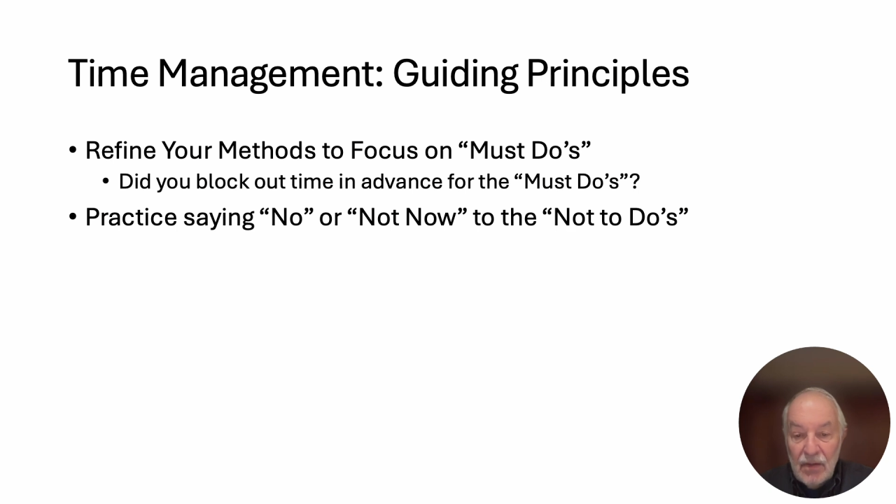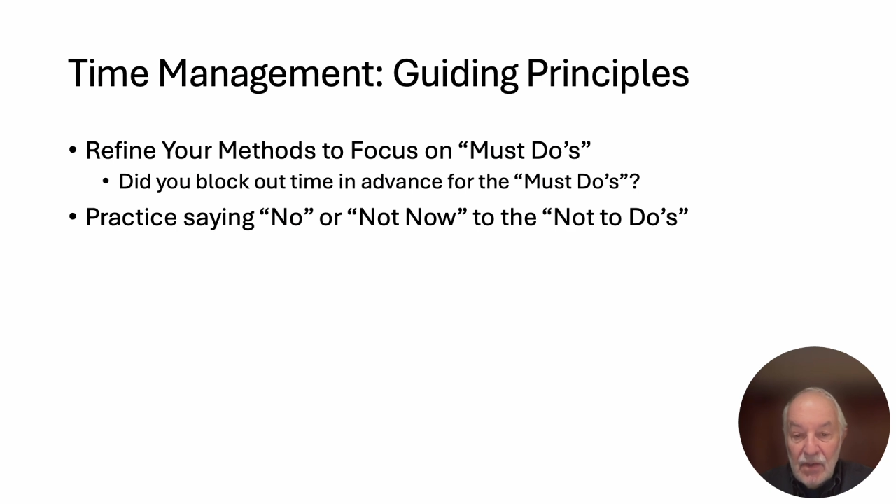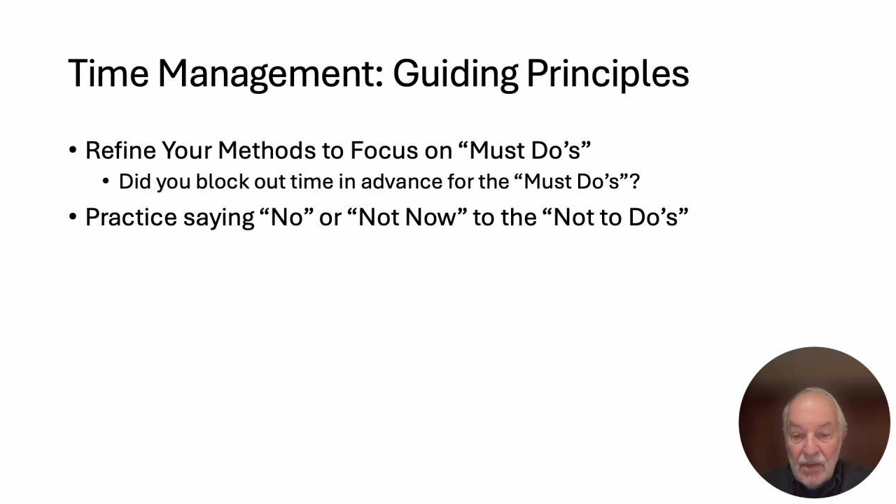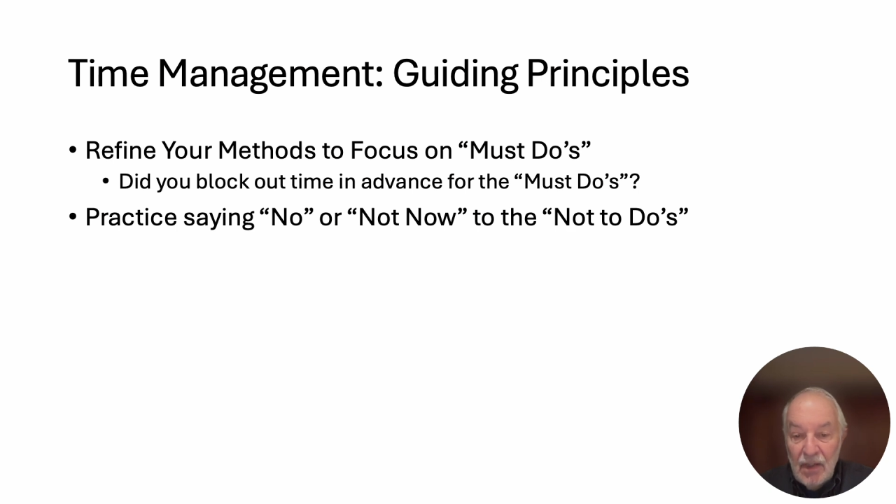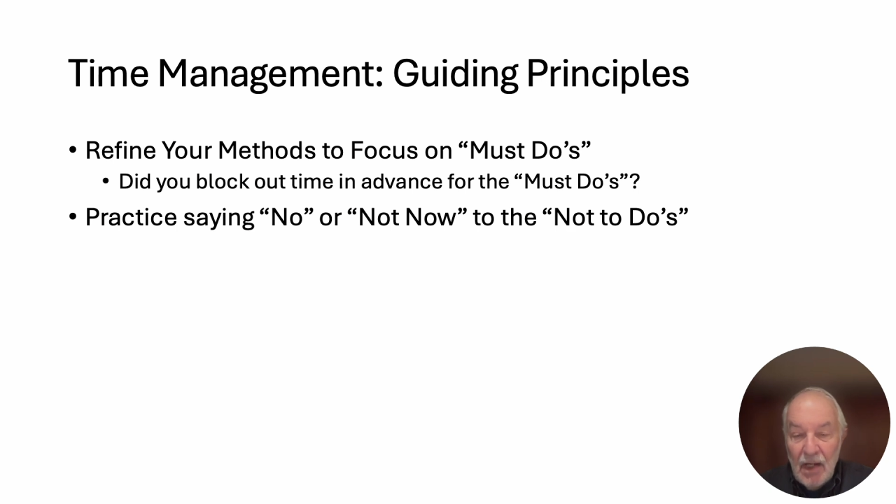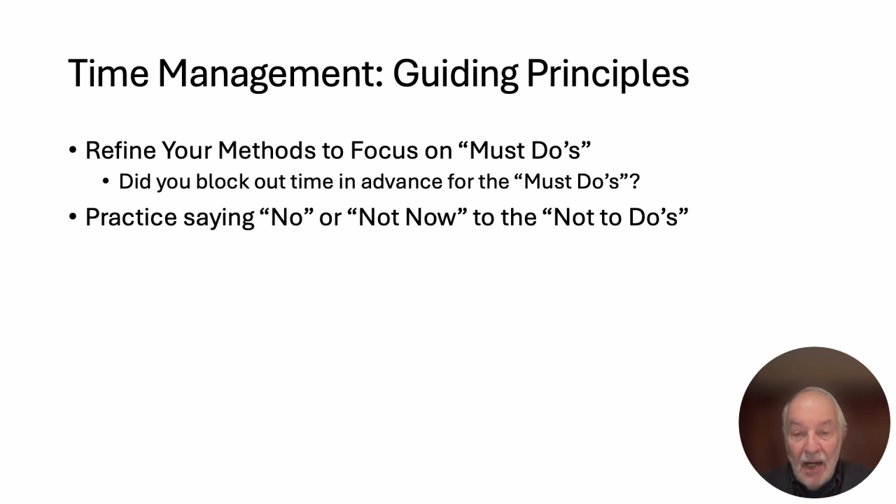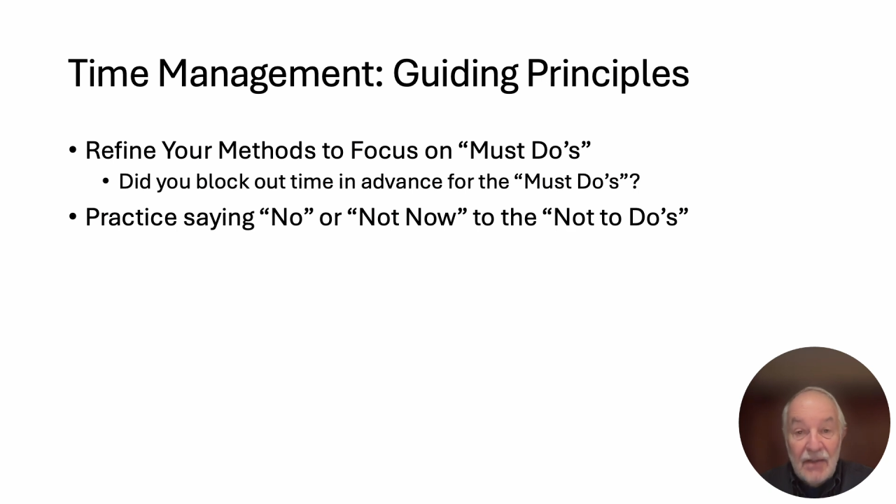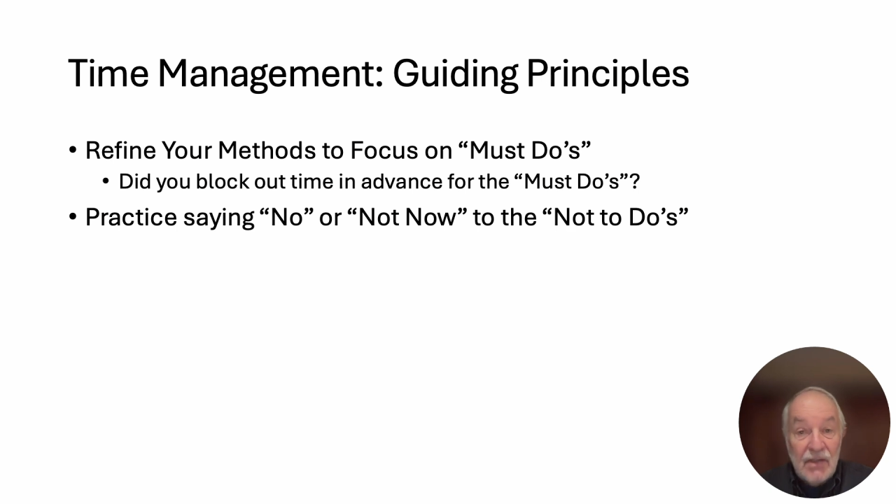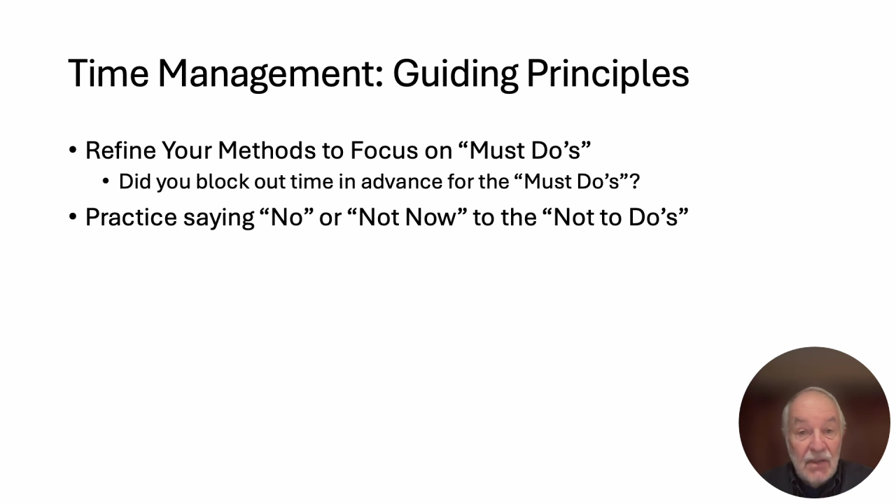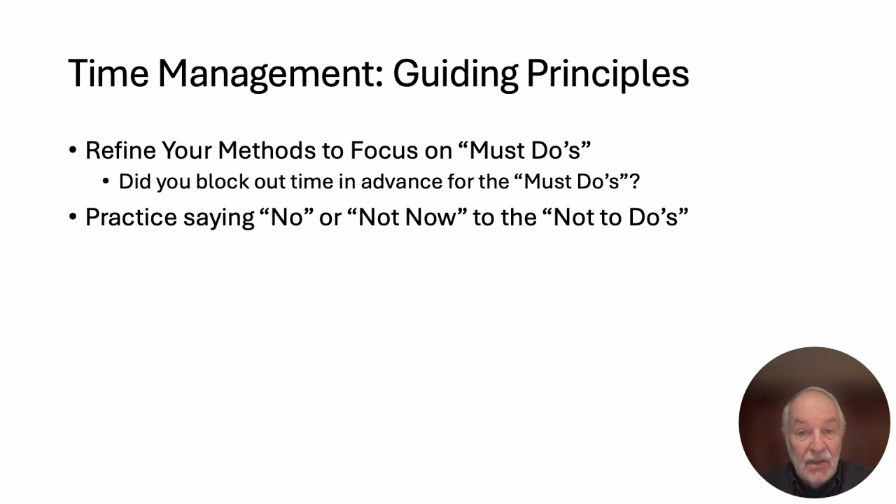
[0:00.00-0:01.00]
to the
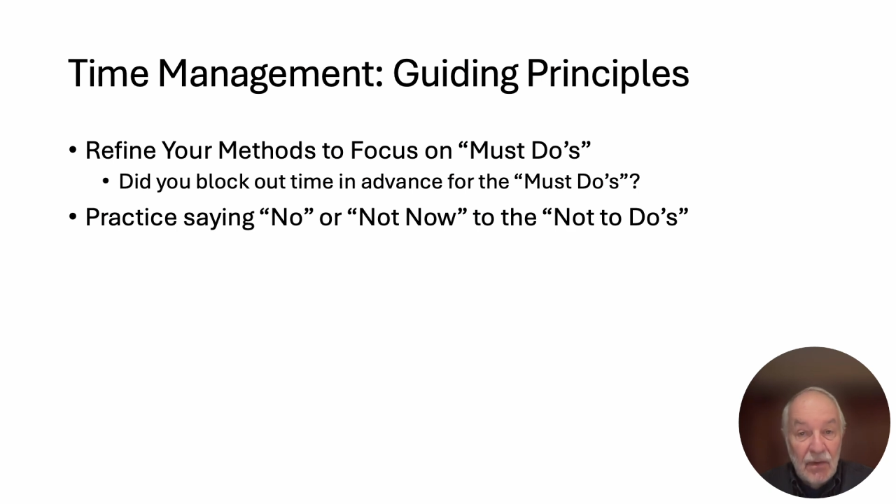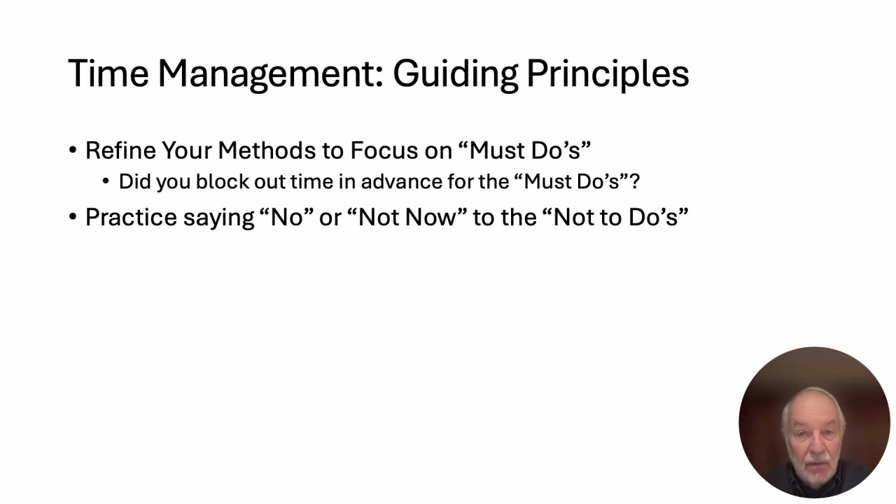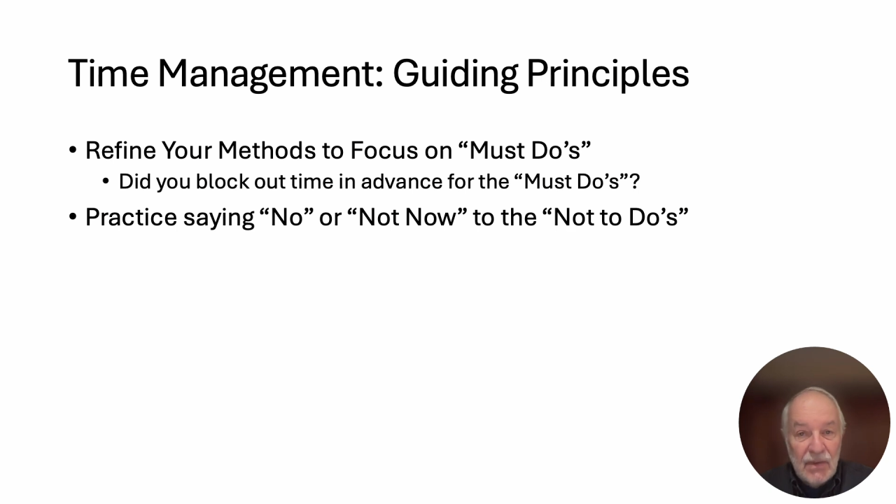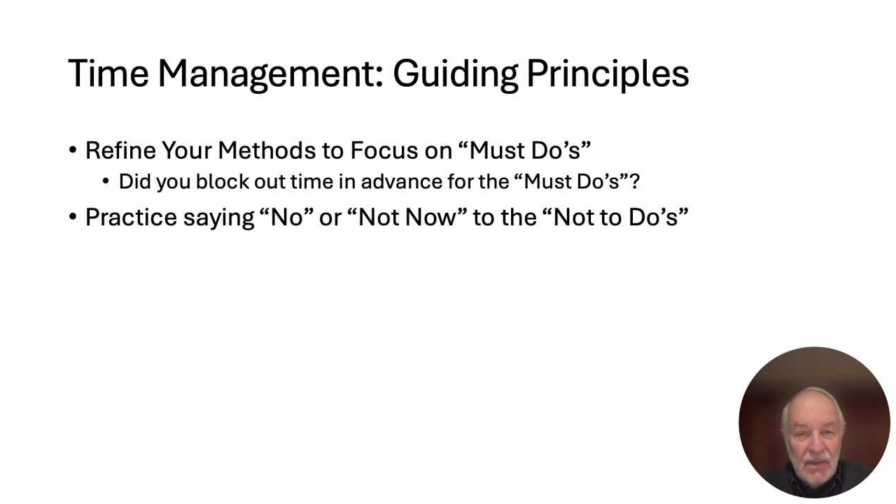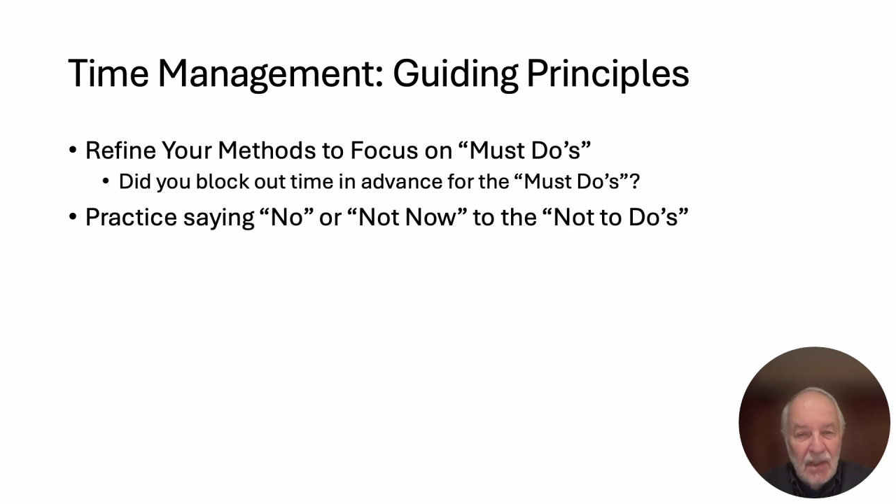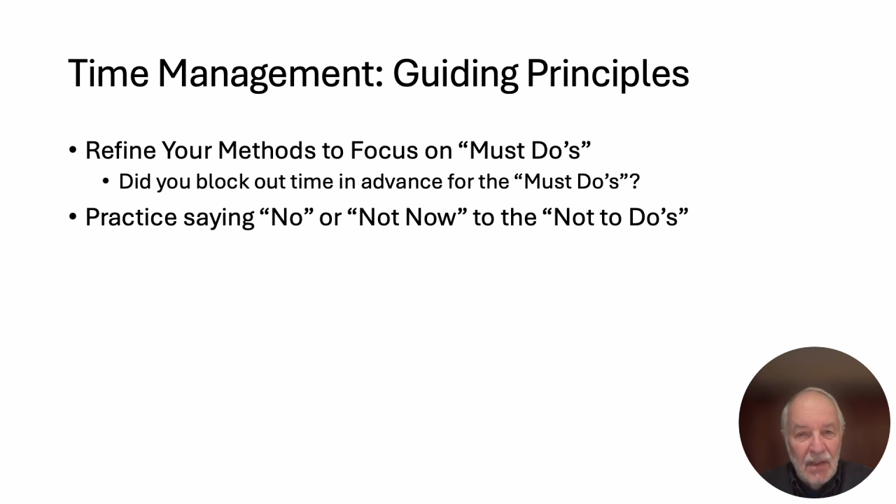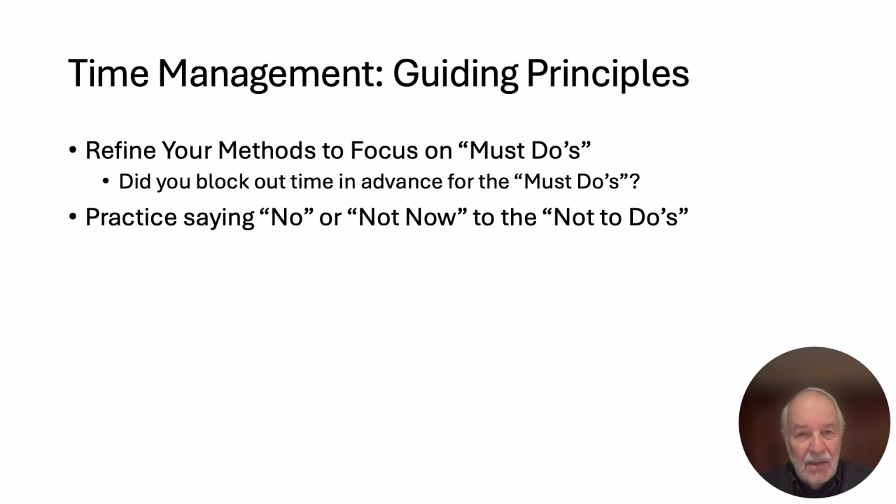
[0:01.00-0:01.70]
not-to-dos.